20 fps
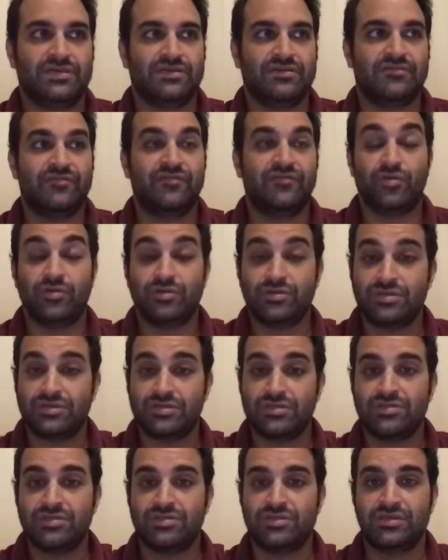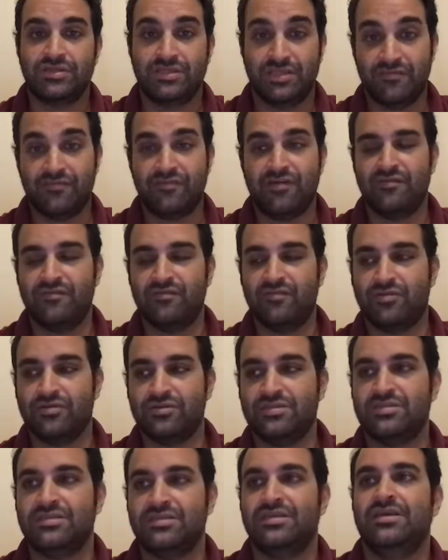vaults, DeFi
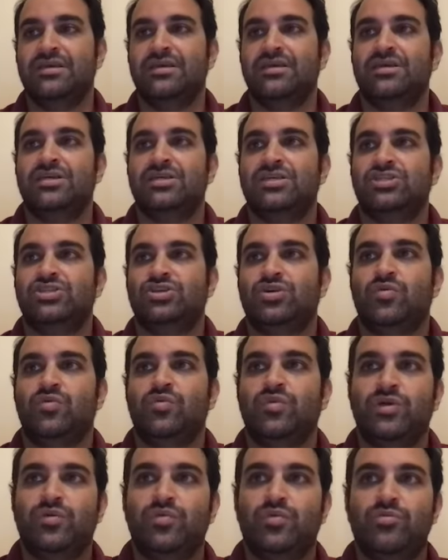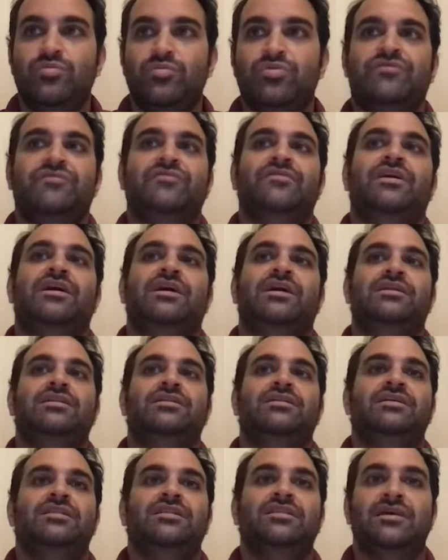vaults. So we would provide
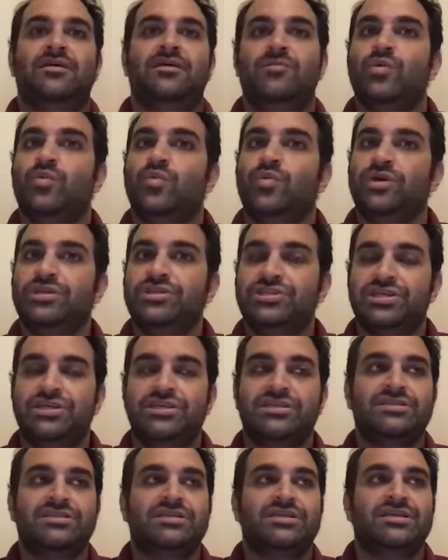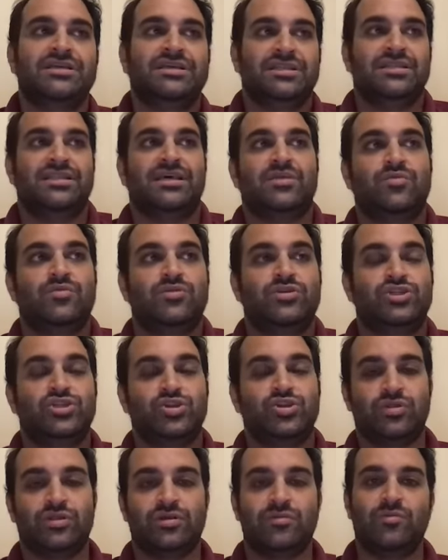them a widget that would
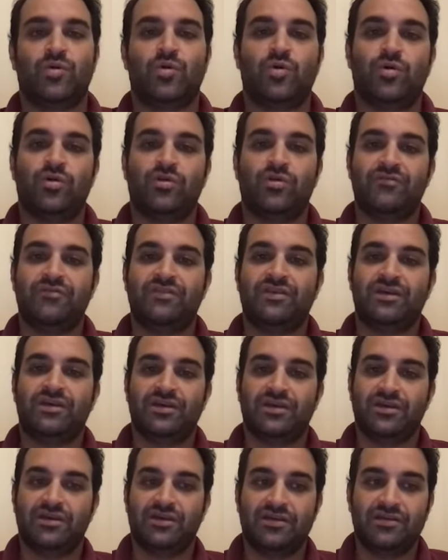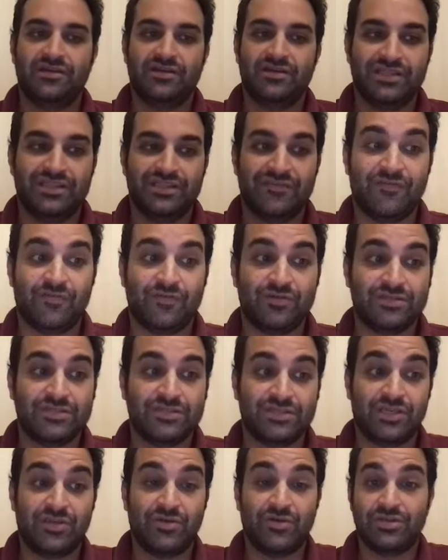show them all of the vault
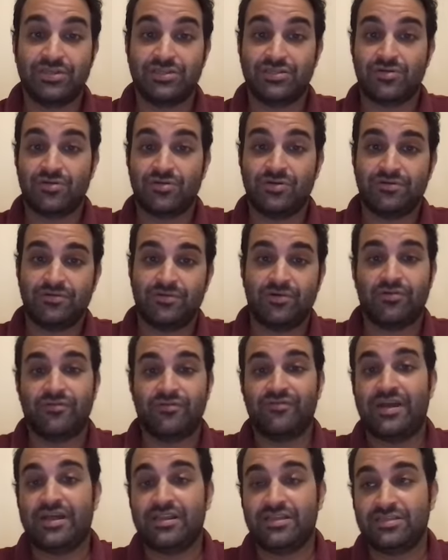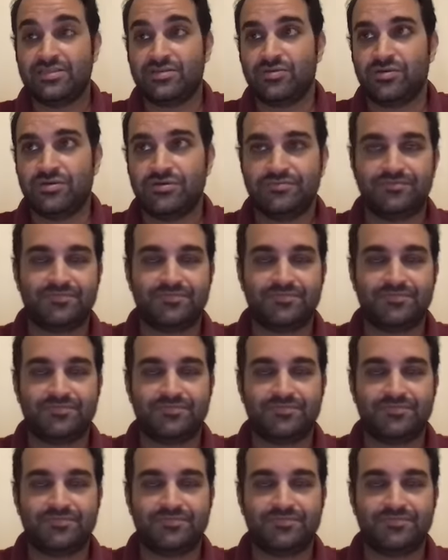security score or valid score.